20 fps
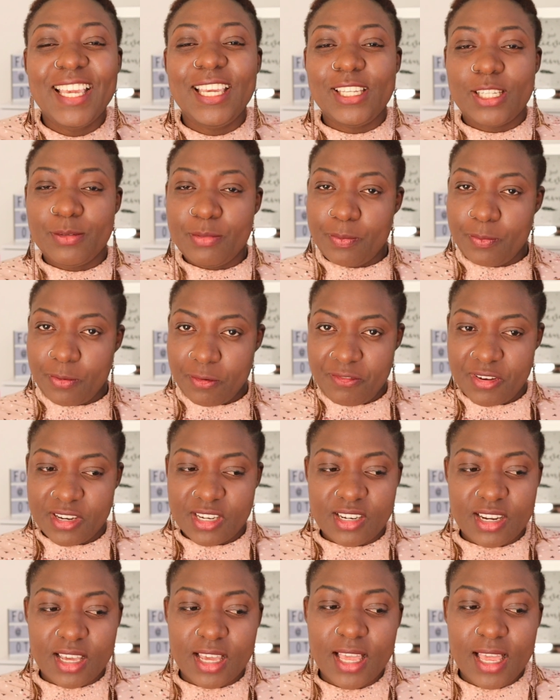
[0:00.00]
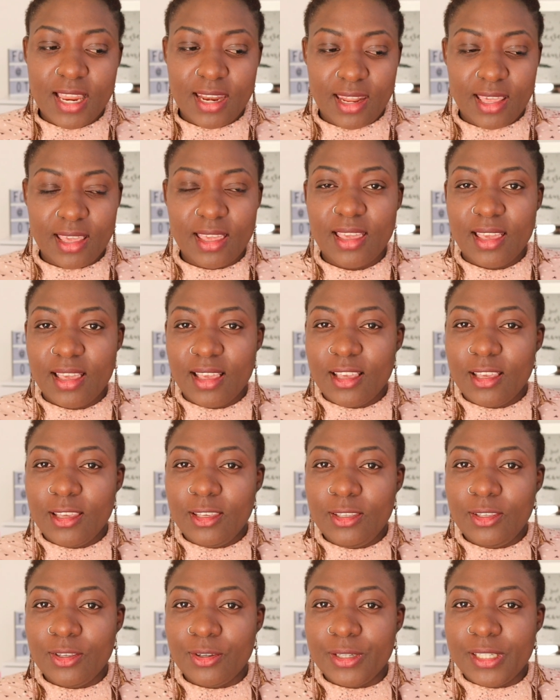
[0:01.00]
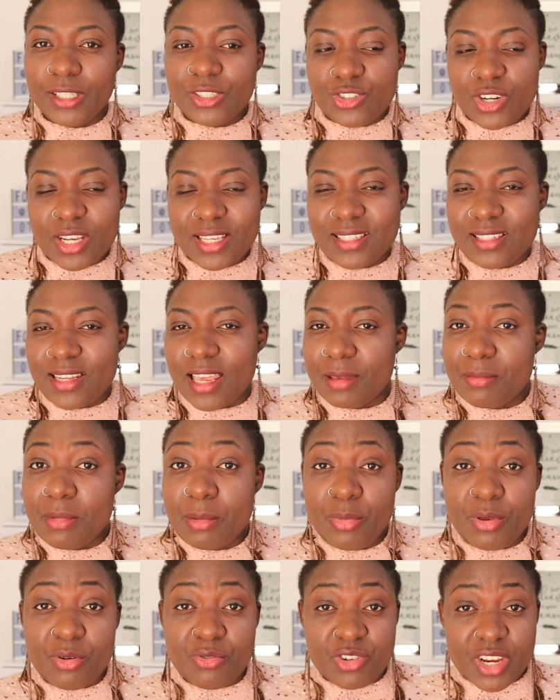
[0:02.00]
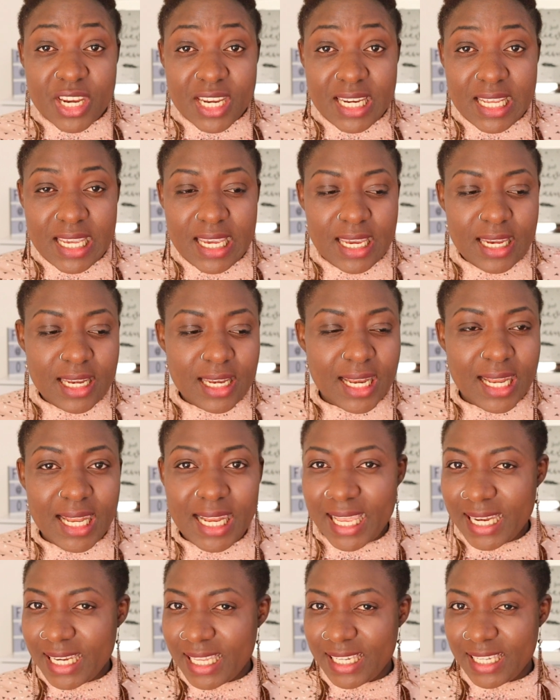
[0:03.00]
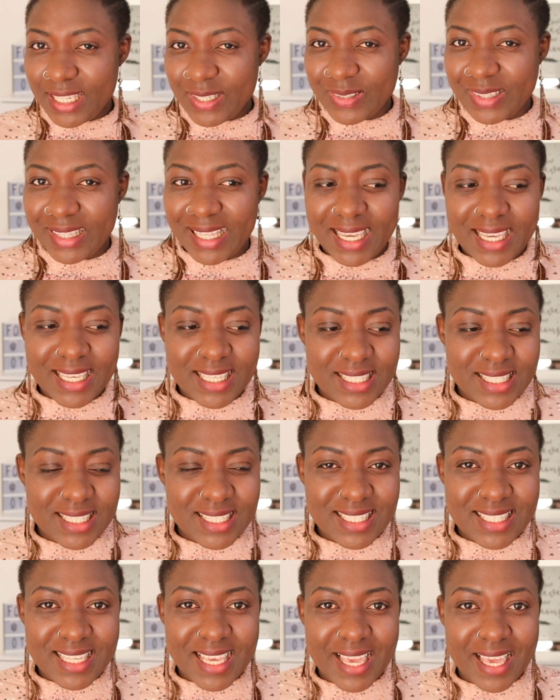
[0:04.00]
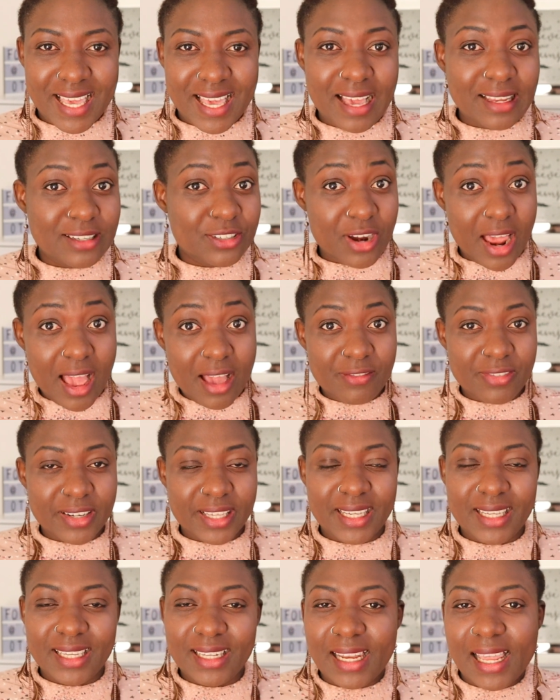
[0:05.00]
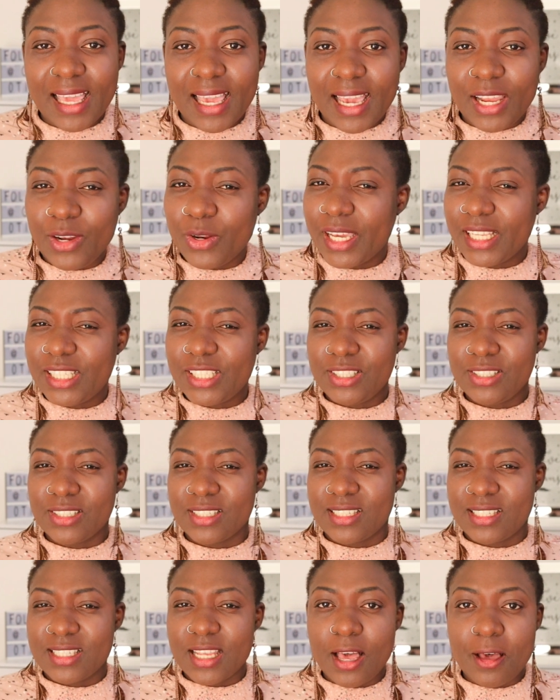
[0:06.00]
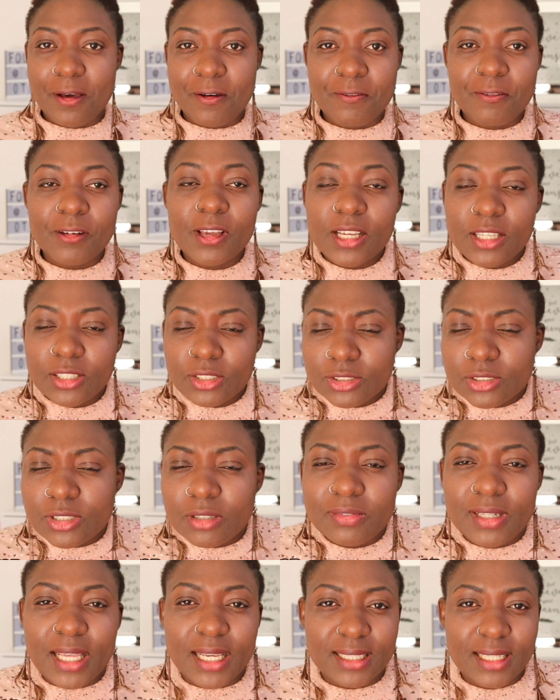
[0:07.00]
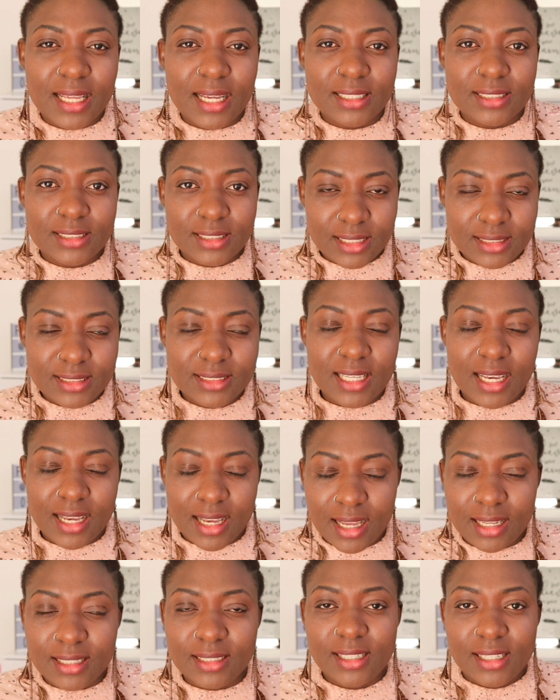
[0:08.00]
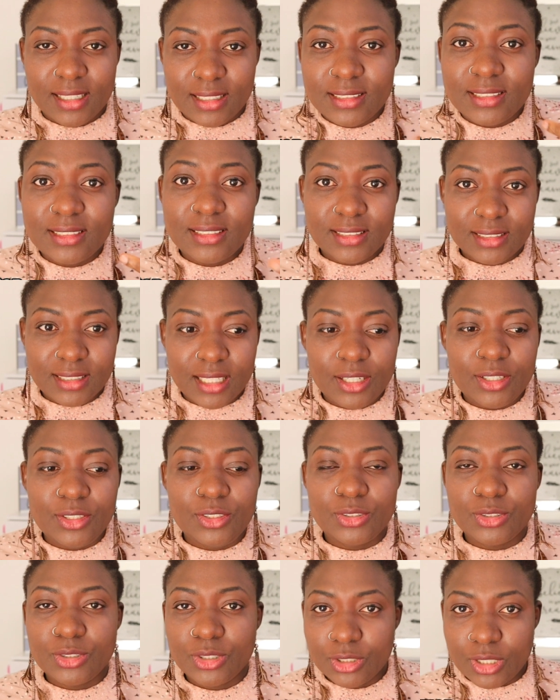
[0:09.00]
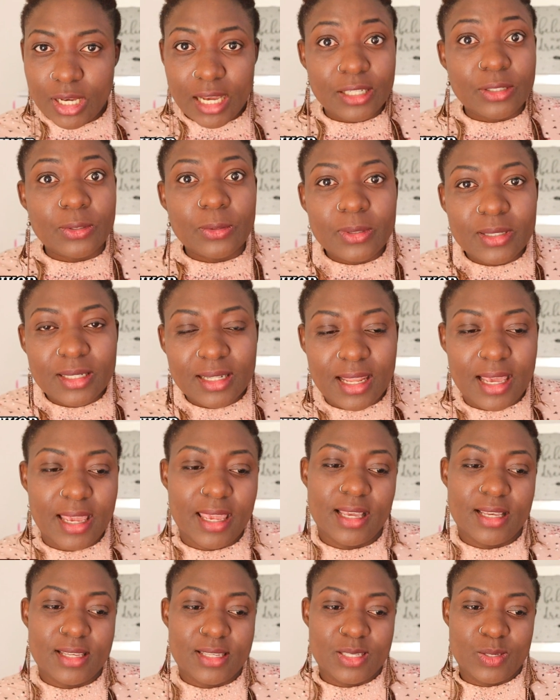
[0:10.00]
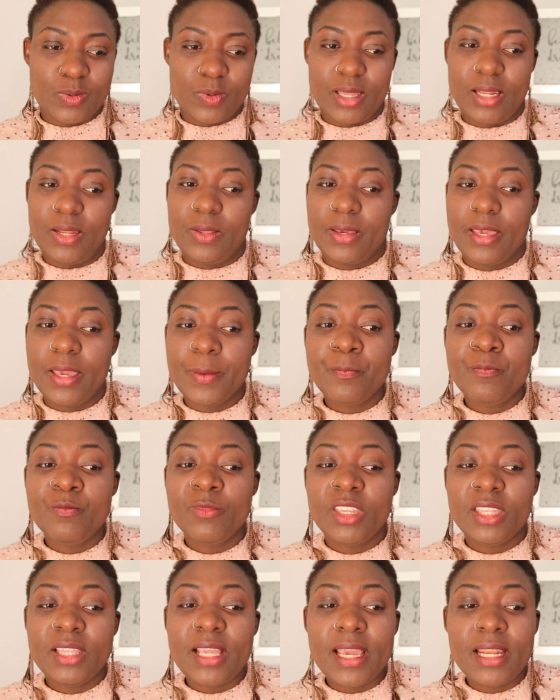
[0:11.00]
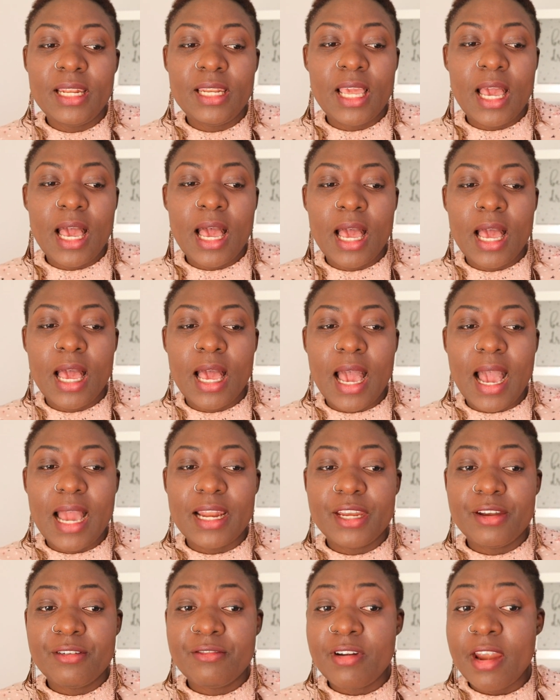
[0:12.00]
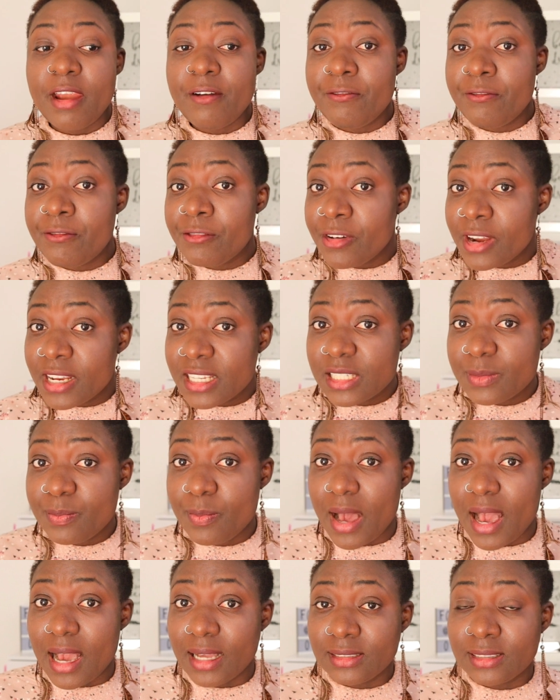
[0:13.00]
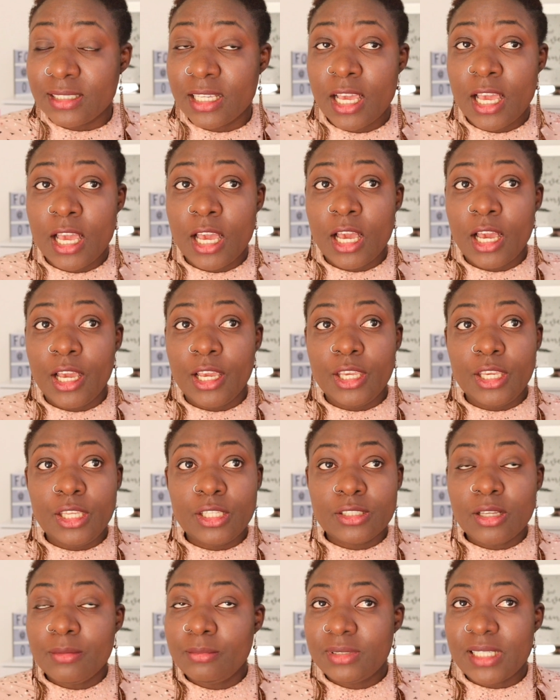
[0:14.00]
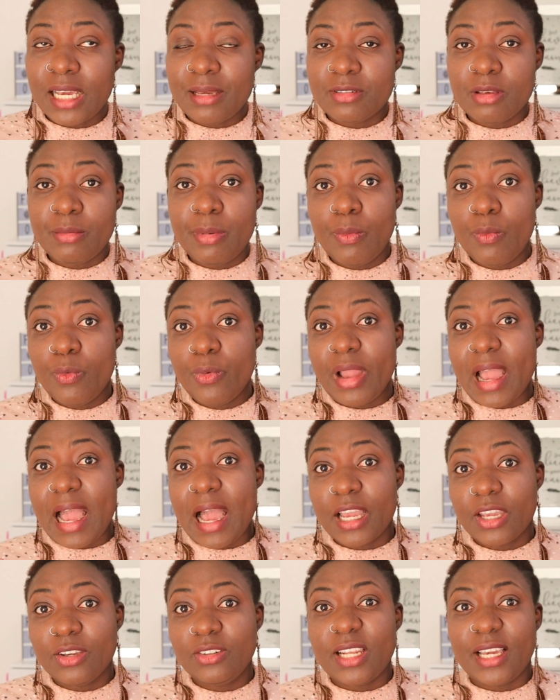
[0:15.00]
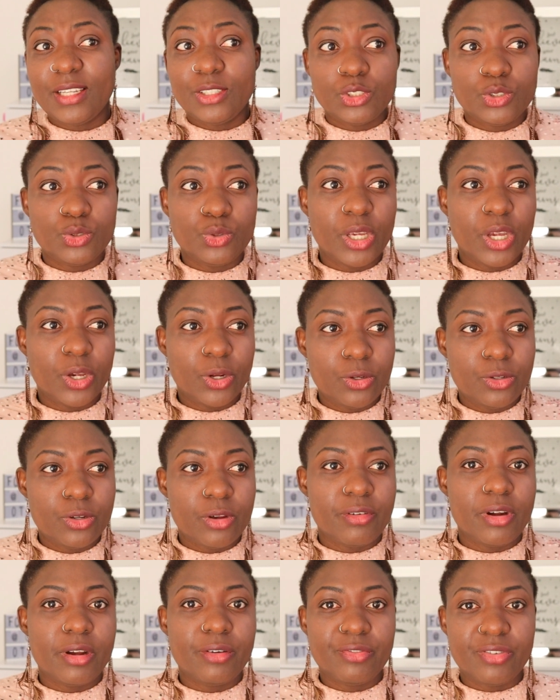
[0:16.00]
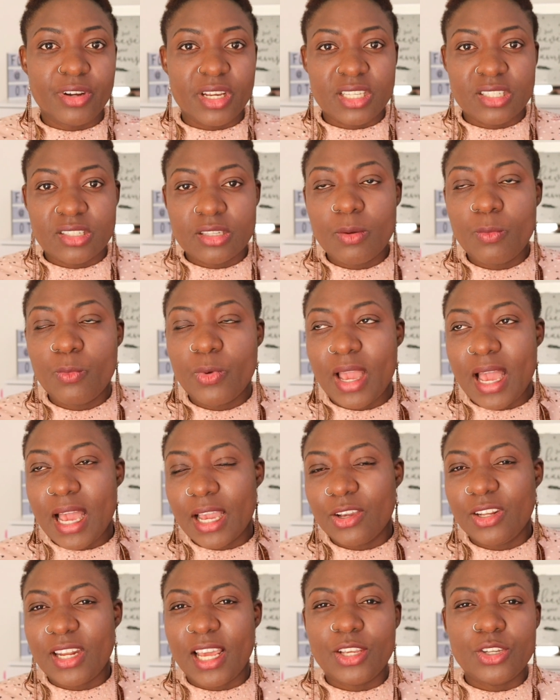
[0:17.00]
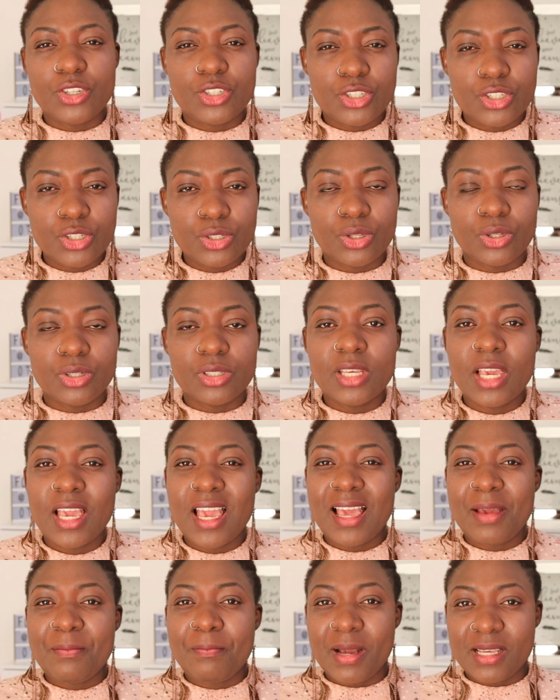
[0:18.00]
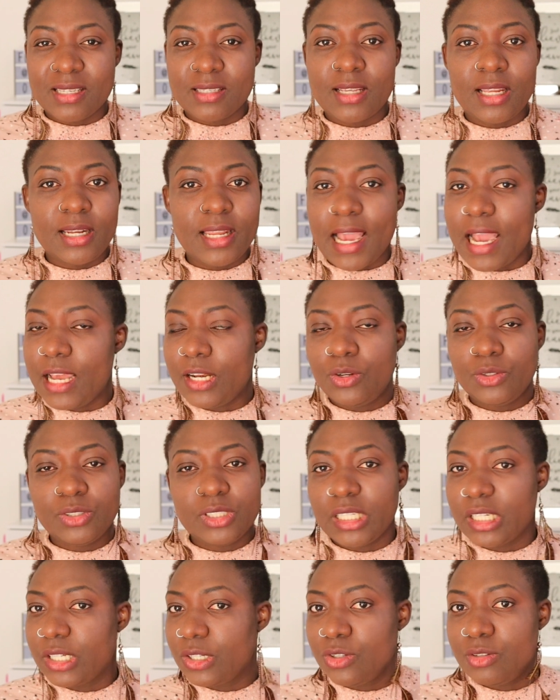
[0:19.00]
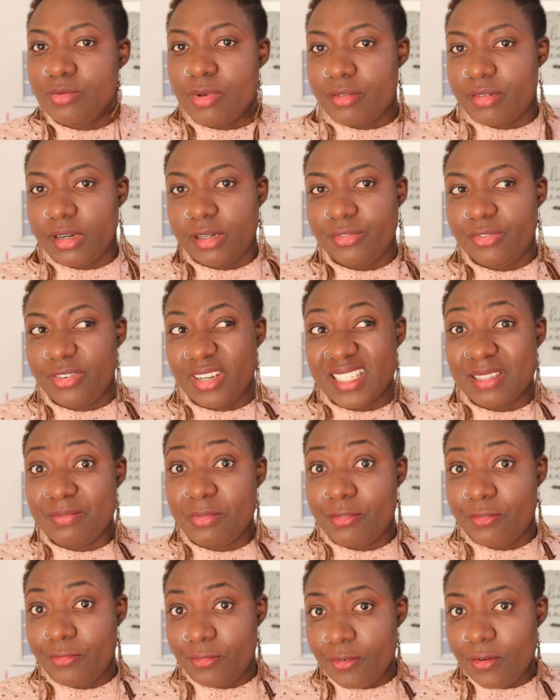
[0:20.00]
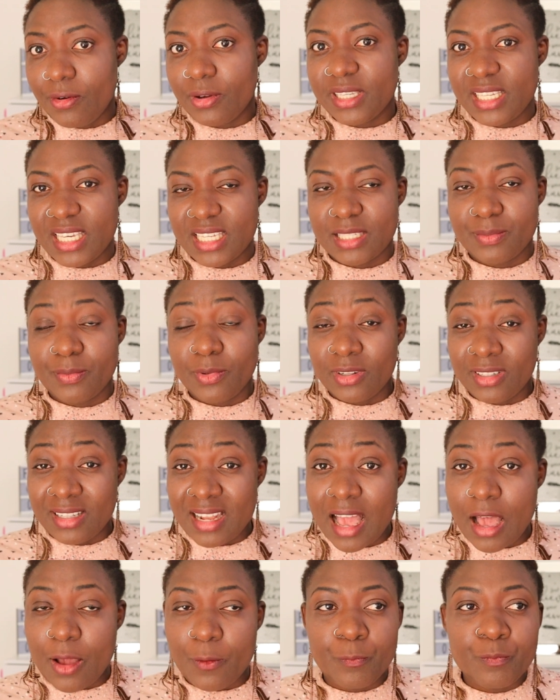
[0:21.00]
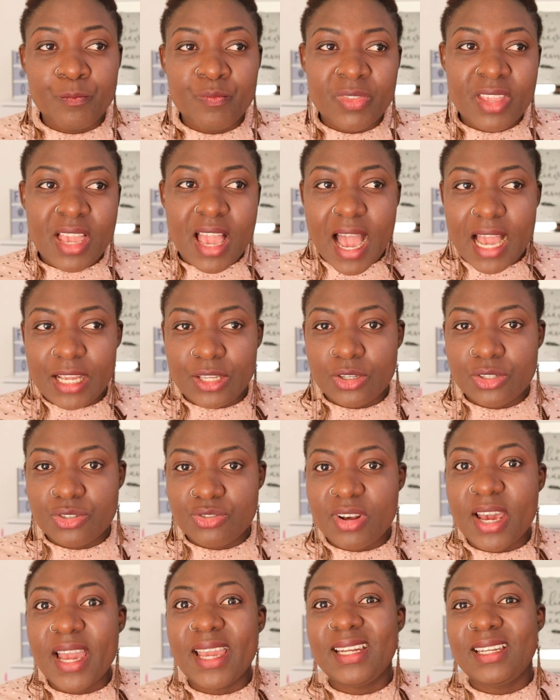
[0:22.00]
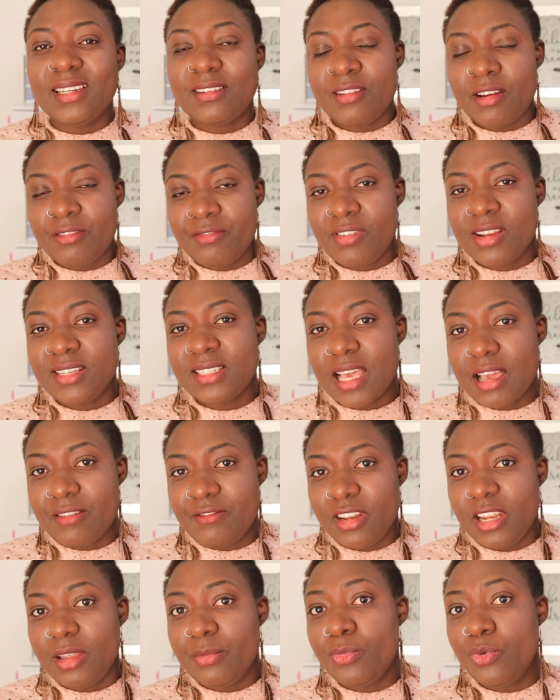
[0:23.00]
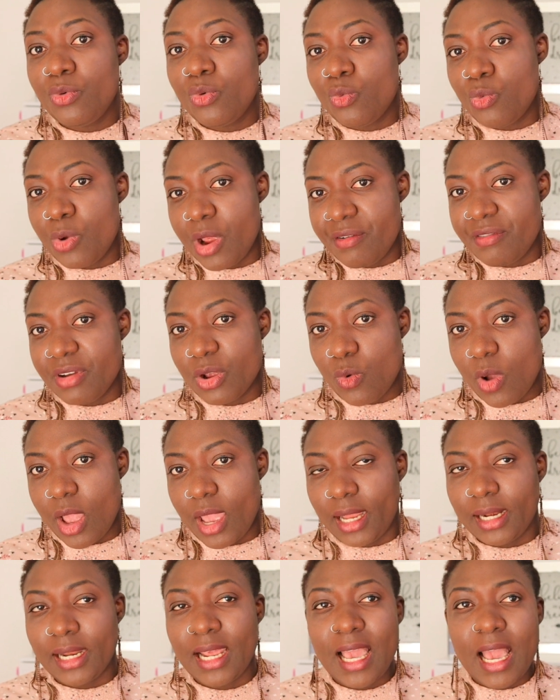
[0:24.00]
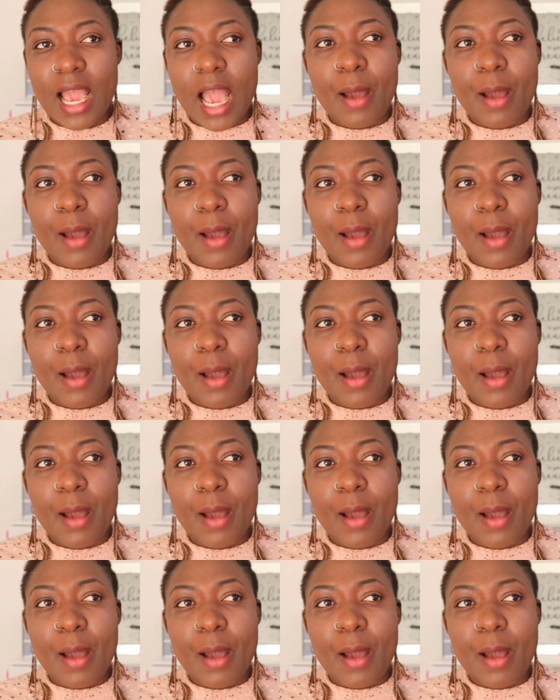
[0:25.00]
It should be professional, like your interest, like maybe reading, learning new things, traveling, educating yourself, stuff like that, things that can sell you and don't lie as well. Okay, then at the reference part, sometimes some people will argue that you should include your reference. Some will argue that you shouldn't. Personally, I don't include my reference. Before, yes, but now I just write reference available when required.